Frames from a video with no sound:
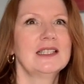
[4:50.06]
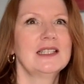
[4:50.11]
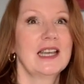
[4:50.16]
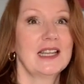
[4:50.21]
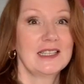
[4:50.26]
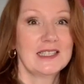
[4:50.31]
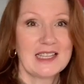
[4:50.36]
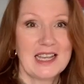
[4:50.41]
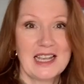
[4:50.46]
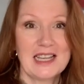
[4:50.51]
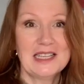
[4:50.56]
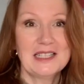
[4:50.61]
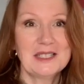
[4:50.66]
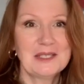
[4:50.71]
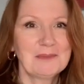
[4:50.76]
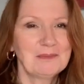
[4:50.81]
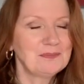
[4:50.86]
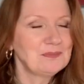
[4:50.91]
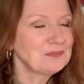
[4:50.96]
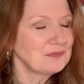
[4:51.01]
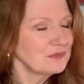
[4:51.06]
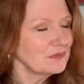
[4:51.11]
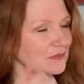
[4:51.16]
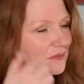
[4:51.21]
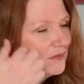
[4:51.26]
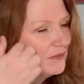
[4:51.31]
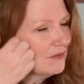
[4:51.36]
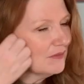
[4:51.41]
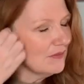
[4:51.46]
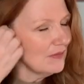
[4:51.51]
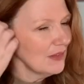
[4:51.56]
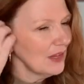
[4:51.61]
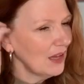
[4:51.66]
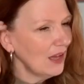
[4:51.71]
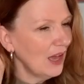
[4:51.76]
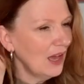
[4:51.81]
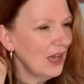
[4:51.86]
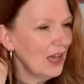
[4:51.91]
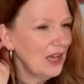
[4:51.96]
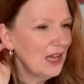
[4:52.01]
10 days,
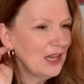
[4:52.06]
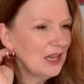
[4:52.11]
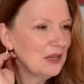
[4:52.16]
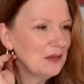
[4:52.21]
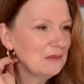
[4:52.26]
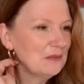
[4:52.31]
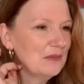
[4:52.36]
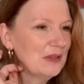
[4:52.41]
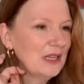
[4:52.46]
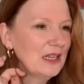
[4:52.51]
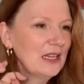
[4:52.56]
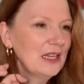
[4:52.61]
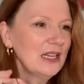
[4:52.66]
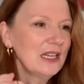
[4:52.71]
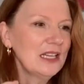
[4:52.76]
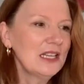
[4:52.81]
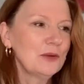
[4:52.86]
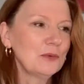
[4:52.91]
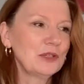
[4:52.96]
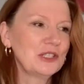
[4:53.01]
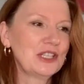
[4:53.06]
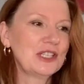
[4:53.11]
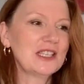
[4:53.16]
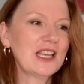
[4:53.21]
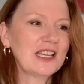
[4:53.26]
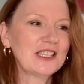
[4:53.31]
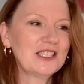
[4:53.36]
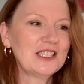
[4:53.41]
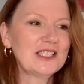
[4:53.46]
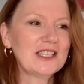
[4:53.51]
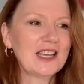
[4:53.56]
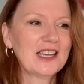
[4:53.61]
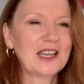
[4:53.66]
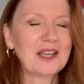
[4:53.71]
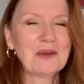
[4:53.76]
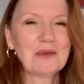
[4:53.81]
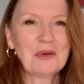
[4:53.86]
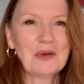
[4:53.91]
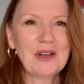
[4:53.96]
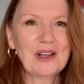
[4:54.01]
um, which is actually
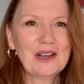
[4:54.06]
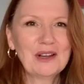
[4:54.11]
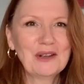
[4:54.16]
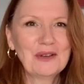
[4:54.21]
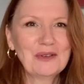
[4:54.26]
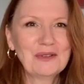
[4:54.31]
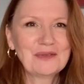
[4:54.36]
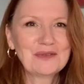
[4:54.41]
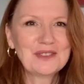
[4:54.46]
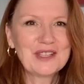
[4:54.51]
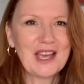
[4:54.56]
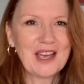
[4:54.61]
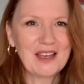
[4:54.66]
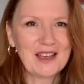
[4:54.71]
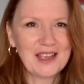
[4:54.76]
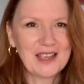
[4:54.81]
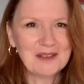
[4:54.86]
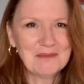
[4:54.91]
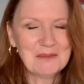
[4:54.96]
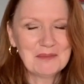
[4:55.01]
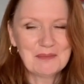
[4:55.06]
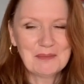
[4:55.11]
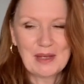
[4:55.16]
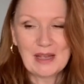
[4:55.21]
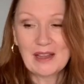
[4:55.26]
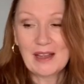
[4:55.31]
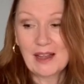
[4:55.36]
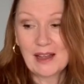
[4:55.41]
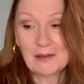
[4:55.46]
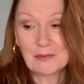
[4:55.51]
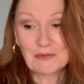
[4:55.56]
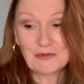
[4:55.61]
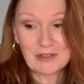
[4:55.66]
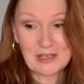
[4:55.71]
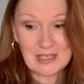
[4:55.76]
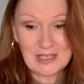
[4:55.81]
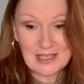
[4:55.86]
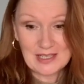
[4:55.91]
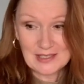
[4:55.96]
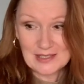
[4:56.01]
taking up quite a lot of time, but I'm
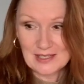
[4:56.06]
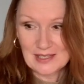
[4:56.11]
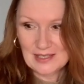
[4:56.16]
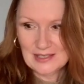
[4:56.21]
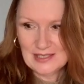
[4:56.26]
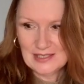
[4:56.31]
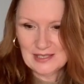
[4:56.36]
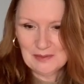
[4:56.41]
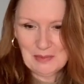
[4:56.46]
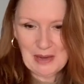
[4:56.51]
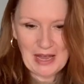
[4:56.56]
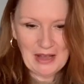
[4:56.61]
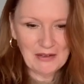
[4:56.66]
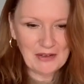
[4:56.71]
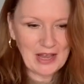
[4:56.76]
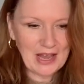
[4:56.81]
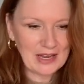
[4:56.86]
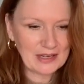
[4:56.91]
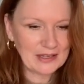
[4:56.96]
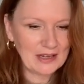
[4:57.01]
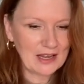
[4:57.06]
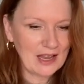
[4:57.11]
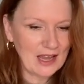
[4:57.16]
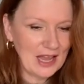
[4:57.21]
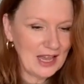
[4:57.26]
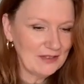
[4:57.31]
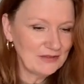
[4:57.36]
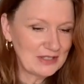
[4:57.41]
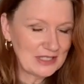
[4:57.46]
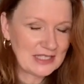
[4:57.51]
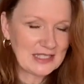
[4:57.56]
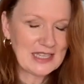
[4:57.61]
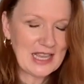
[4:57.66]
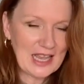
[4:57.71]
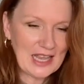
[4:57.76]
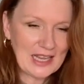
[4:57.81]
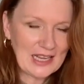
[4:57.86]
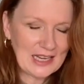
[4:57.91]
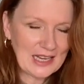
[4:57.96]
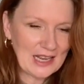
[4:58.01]
really excited about. And I have to
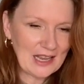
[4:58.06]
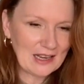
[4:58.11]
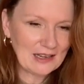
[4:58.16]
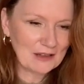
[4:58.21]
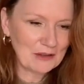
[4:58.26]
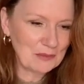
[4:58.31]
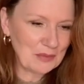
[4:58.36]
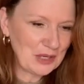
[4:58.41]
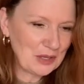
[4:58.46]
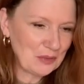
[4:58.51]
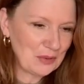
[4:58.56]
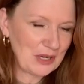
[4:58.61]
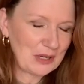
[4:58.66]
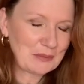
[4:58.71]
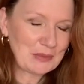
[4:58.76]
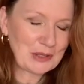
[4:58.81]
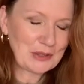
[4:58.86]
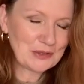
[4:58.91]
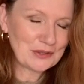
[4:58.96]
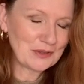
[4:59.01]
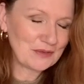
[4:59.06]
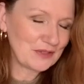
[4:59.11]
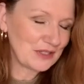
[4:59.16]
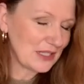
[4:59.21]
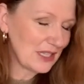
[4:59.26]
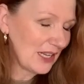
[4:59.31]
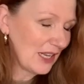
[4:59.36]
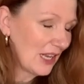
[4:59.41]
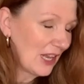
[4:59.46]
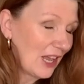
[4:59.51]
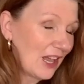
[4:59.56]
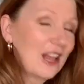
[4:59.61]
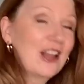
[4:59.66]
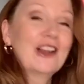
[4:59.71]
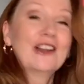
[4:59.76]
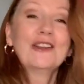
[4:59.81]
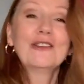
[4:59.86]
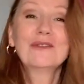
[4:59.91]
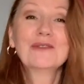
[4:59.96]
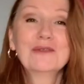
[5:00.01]
say, and I'll be quick because obviously
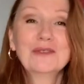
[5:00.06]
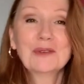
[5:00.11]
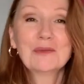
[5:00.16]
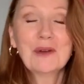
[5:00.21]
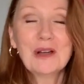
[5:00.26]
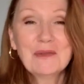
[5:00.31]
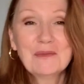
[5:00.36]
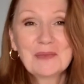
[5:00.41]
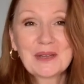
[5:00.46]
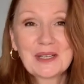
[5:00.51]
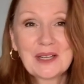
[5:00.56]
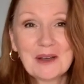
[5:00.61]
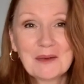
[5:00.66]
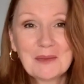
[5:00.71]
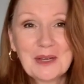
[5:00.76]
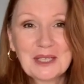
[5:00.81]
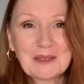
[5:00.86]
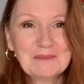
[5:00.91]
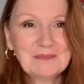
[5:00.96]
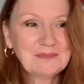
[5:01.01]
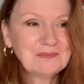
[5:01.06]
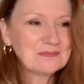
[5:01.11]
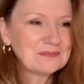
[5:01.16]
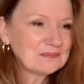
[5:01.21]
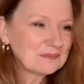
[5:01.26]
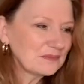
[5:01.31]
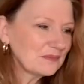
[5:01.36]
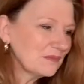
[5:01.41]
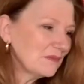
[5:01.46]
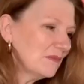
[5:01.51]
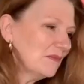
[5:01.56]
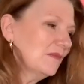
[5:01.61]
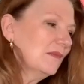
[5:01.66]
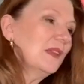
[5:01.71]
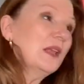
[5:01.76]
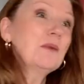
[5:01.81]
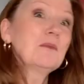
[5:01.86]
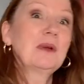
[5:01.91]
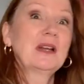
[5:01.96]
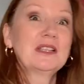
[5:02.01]
a lot of you won't be coming,
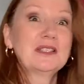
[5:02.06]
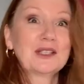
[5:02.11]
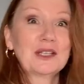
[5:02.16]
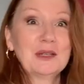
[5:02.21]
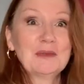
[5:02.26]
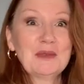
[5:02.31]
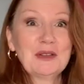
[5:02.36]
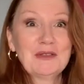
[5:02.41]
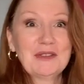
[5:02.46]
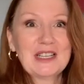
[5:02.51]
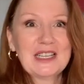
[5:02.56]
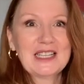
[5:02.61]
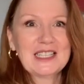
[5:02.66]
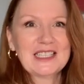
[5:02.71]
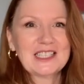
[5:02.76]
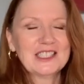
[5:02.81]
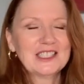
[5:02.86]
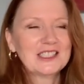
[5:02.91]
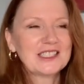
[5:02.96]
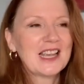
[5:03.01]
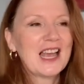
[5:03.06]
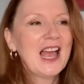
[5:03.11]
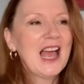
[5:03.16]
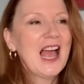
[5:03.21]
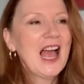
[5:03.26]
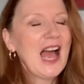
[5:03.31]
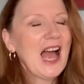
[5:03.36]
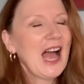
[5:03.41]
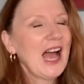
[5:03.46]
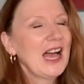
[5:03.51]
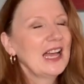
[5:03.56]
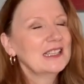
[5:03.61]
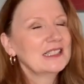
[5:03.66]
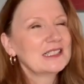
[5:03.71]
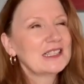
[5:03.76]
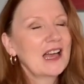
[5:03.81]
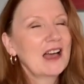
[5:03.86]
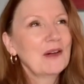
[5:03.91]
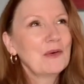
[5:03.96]
but it's going to be really good. And